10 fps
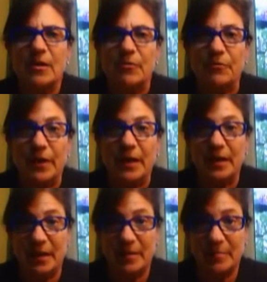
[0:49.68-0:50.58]
For
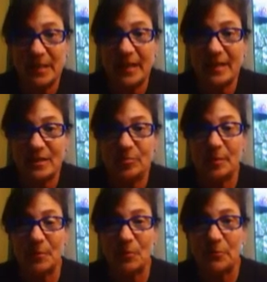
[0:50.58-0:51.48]
income tax,
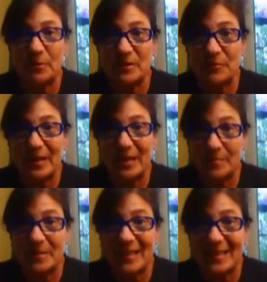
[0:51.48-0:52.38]
remember what it was for
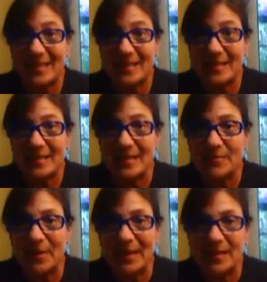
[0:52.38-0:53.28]
income tax?
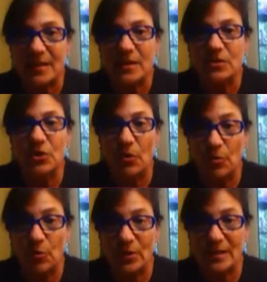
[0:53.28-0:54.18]
Right,
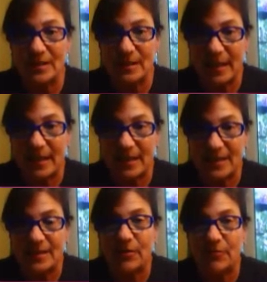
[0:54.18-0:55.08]
donor's
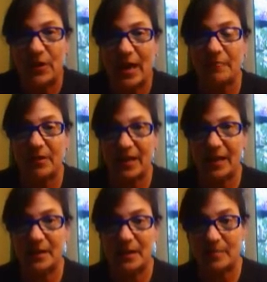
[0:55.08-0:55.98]
intent. Now, if you haven't
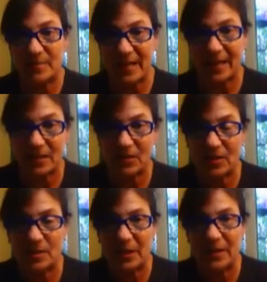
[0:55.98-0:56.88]
had income tax, I'll
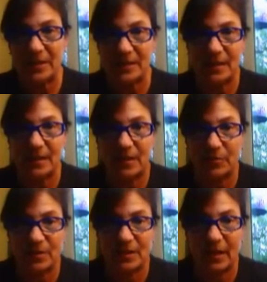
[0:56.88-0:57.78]
explain this in another
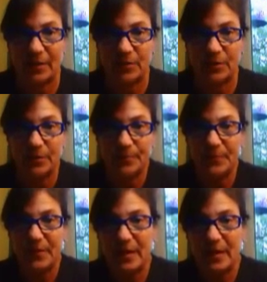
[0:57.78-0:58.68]
slide or two.
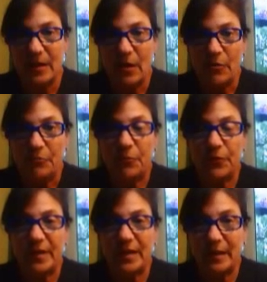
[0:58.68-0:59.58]
For
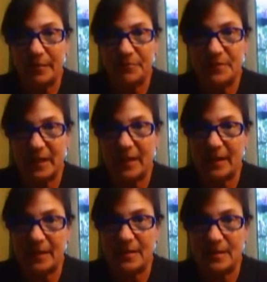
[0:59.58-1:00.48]
the gift
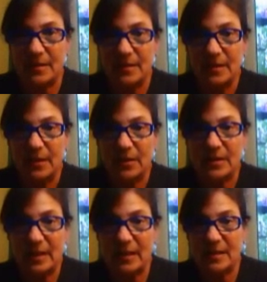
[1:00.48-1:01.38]
tax, our
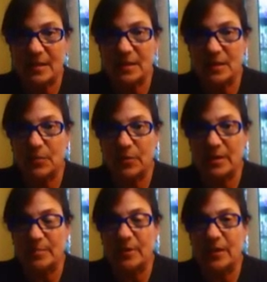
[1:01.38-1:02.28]
test is going
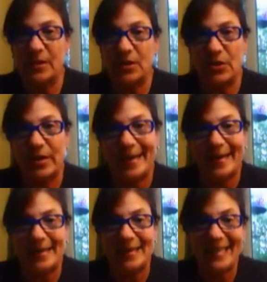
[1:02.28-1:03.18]
to be that you're
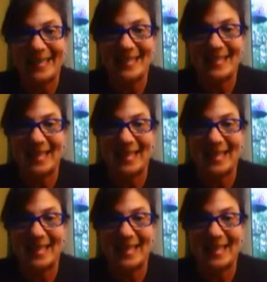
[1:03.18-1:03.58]
getting less than